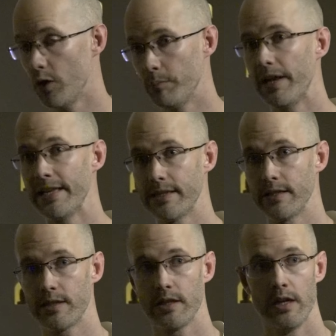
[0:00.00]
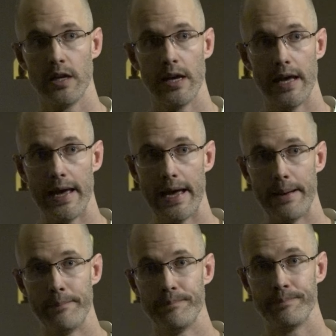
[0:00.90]
unpleasant,
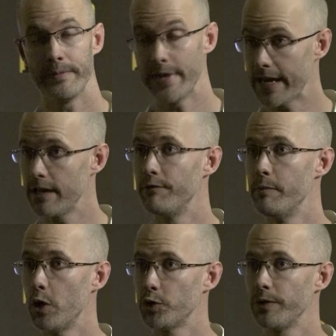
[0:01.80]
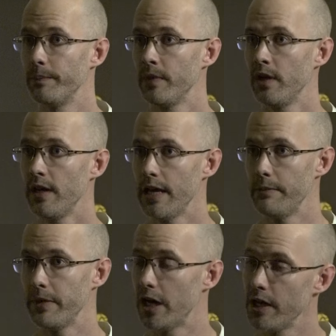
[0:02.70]
um, negative emotion
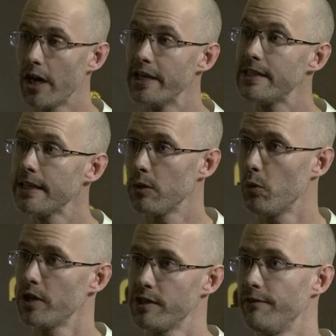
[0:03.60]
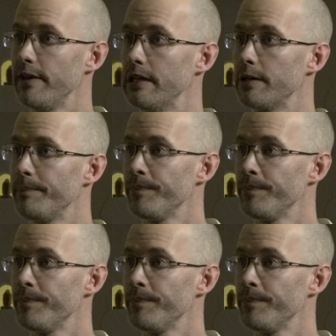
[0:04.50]
in me. I, I didn't want to feel it.